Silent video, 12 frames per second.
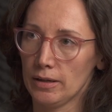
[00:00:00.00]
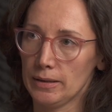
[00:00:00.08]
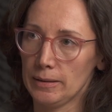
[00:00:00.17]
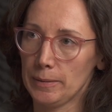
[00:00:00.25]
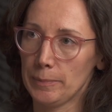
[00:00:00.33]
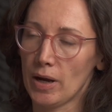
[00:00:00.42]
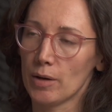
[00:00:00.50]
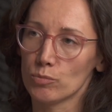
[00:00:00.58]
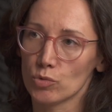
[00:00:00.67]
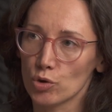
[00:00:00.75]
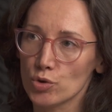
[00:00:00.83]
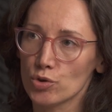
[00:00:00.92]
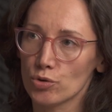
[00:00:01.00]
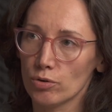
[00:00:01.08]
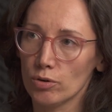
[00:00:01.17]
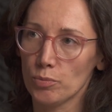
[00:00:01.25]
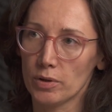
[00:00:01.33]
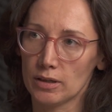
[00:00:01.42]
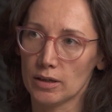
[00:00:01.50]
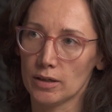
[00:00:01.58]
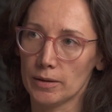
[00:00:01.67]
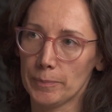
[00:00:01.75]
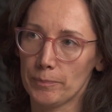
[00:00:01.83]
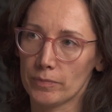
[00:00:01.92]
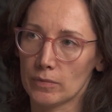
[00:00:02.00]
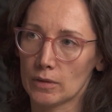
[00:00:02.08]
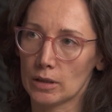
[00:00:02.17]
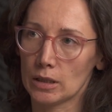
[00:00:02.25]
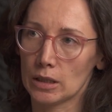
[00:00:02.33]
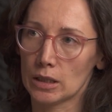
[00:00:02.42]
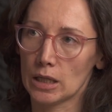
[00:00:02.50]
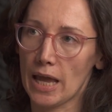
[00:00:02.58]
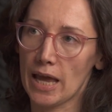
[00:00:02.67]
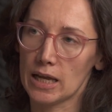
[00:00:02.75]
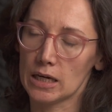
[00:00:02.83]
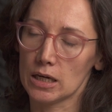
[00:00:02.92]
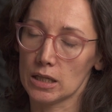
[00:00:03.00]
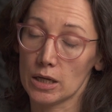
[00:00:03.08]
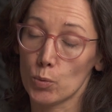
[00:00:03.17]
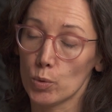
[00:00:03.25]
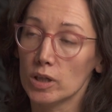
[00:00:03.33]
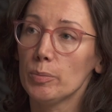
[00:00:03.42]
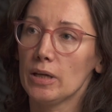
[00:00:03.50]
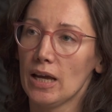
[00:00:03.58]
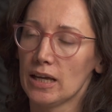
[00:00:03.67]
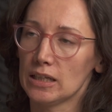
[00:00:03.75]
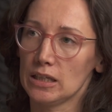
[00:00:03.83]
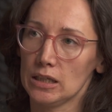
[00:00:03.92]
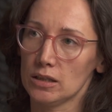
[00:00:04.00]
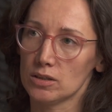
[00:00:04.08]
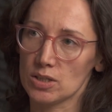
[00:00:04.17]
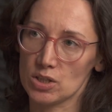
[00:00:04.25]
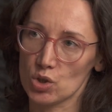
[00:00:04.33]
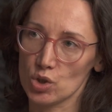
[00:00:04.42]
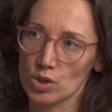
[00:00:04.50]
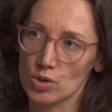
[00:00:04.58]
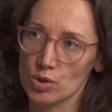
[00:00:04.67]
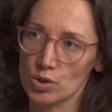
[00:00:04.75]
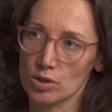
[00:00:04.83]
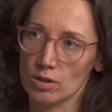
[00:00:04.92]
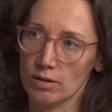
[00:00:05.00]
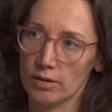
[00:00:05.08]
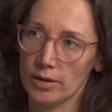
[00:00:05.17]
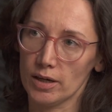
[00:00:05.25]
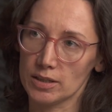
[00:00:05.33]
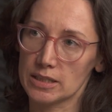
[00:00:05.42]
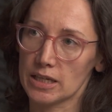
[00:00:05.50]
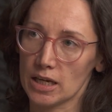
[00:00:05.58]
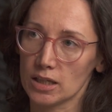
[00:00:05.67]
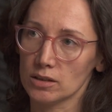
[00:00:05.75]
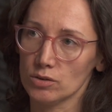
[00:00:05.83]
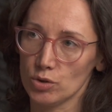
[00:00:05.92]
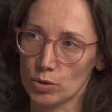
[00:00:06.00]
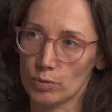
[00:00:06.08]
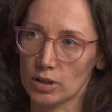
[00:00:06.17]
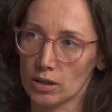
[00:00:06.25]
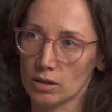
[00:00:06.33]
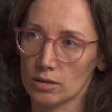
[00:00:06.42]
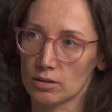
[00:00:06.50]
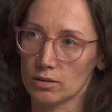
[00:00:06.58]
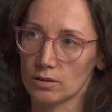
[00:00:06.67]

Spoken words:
I'm not sure whether and there will be any decisions undertaken during